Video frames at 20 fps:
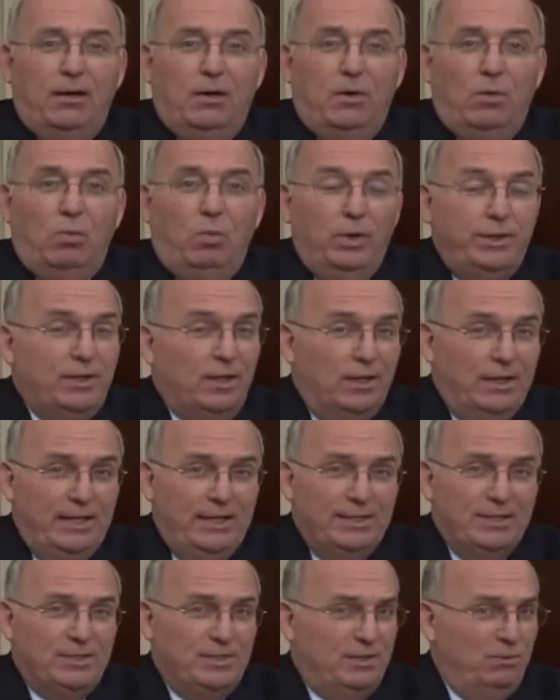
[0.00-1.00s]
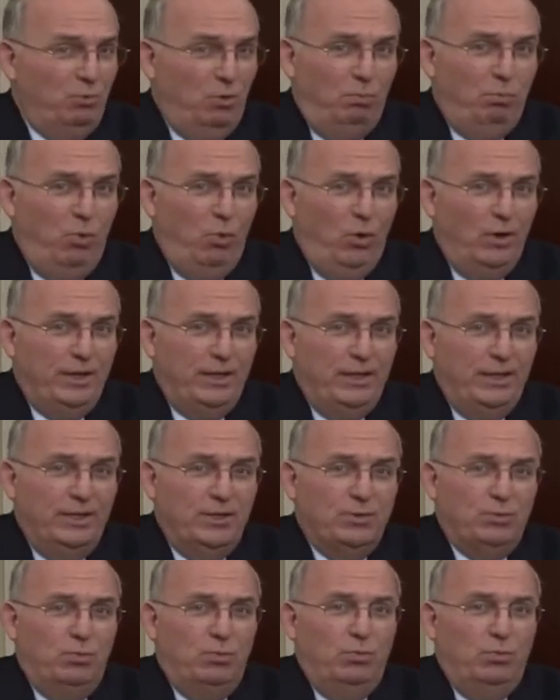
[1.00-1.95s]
what the latest report is